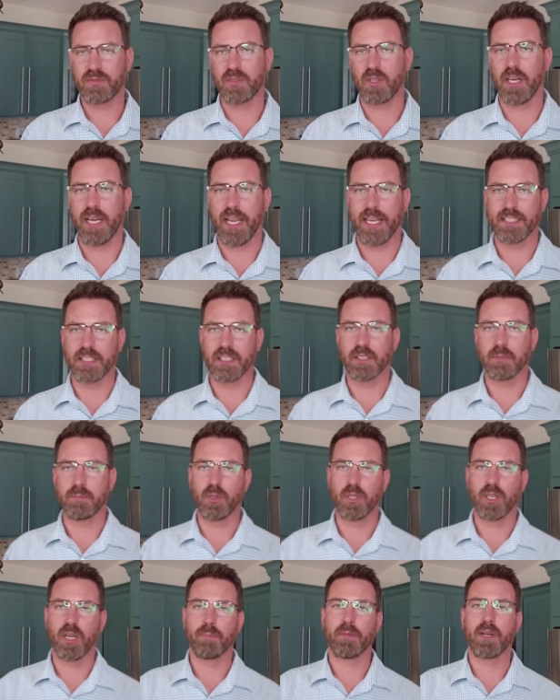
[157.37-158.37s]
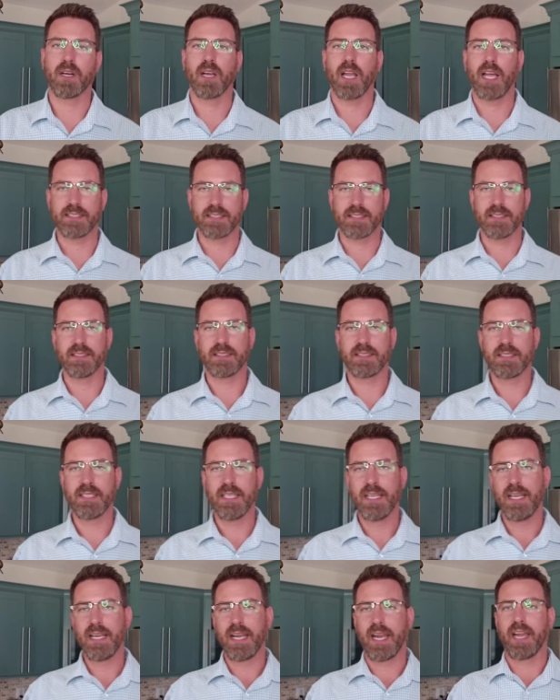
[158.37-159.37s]
for an agent to put up their license
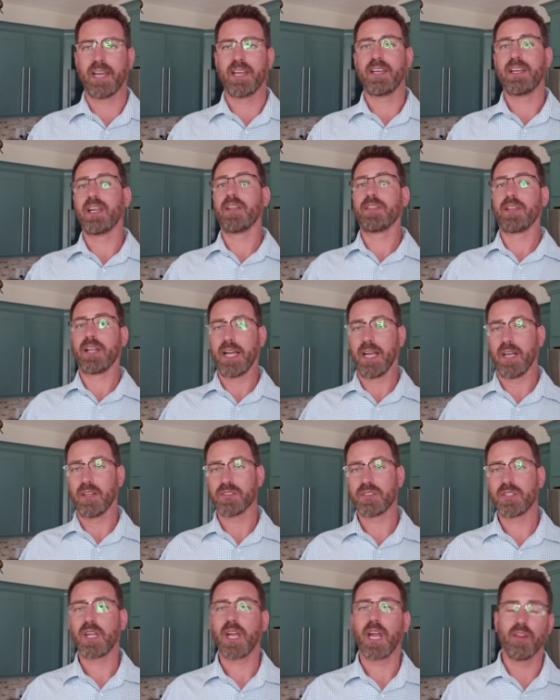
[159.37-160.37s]
and nothing else.